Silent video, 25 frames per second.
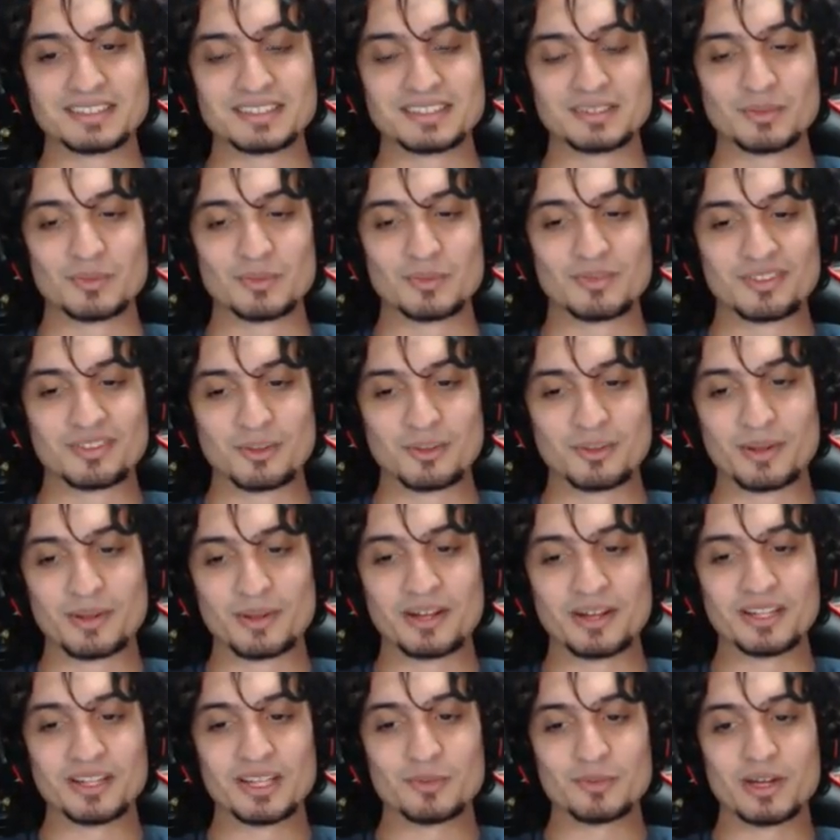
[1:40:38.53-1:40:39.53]
So
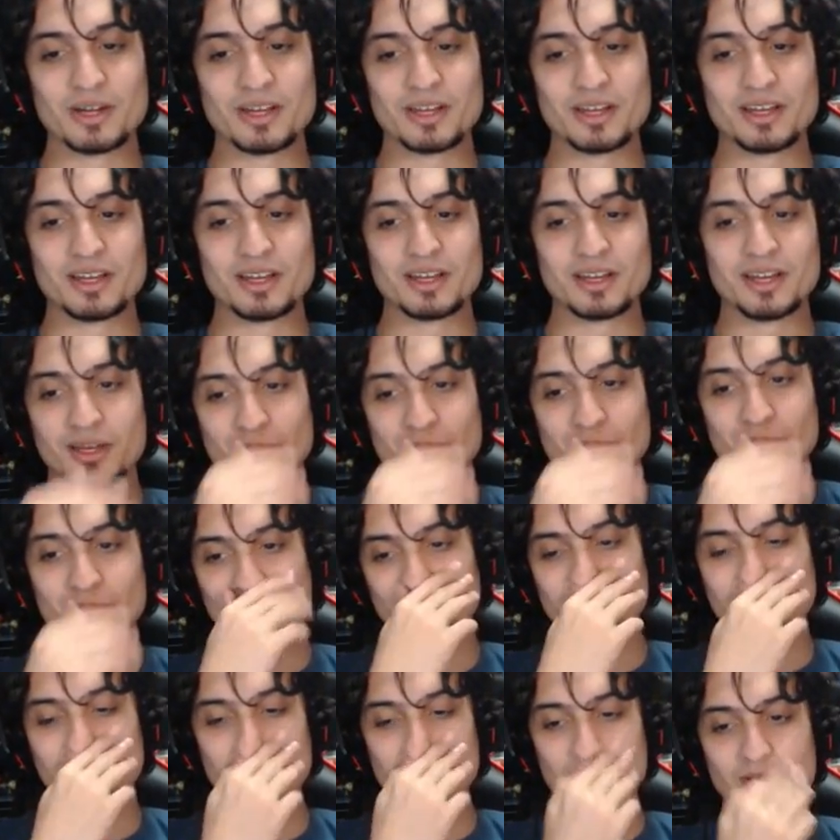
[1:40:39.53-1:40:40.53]
apparently, what
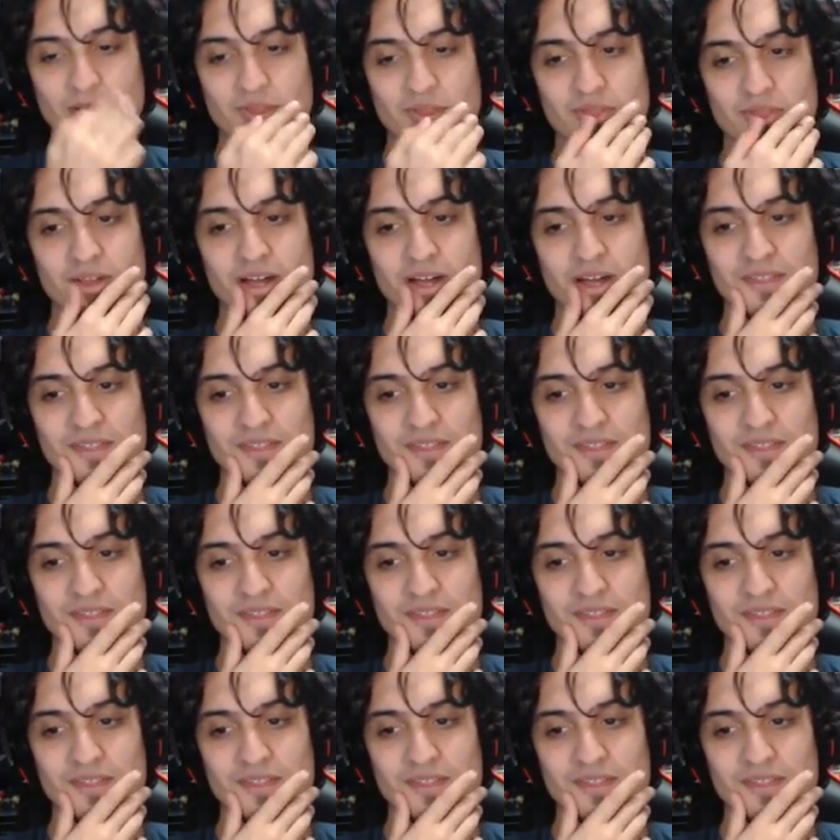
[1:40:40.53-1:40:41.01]
Benjamin thought